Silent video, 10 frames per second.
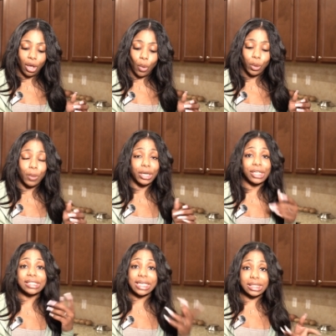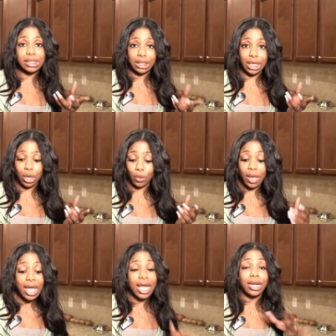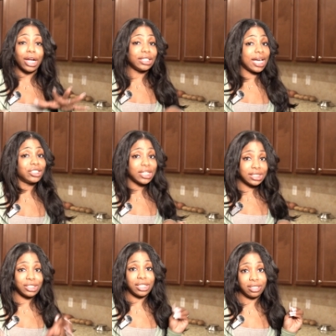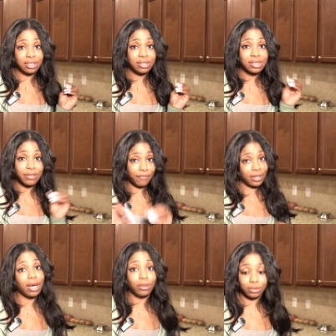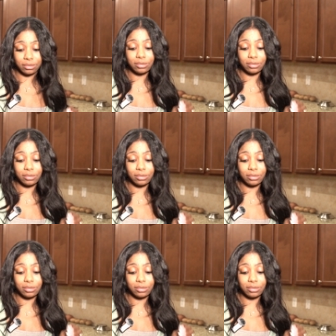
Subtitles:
we want our skin to glow and our digestion to flow.